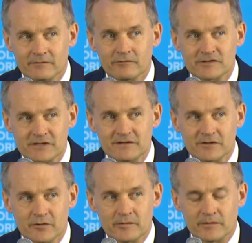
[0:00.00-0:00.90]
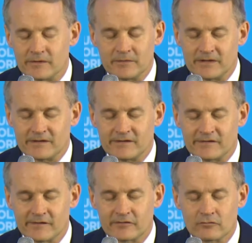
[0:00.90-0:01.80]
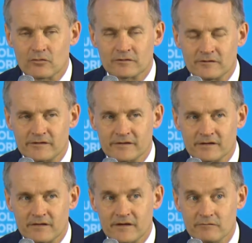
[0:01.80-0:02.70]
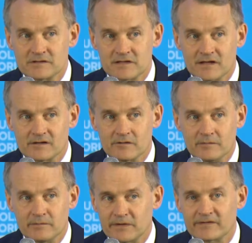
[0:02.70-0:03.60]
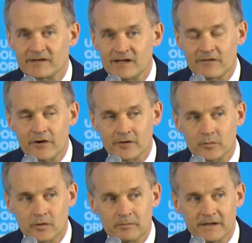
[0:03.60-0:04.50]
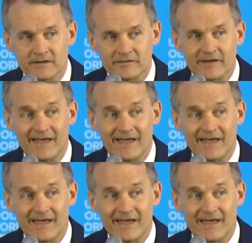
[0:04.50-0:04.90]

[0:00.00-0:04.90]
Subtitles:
reaching the agreement, and it's an extraordinary thing that they reached that agreement, but he said now the hard work begins,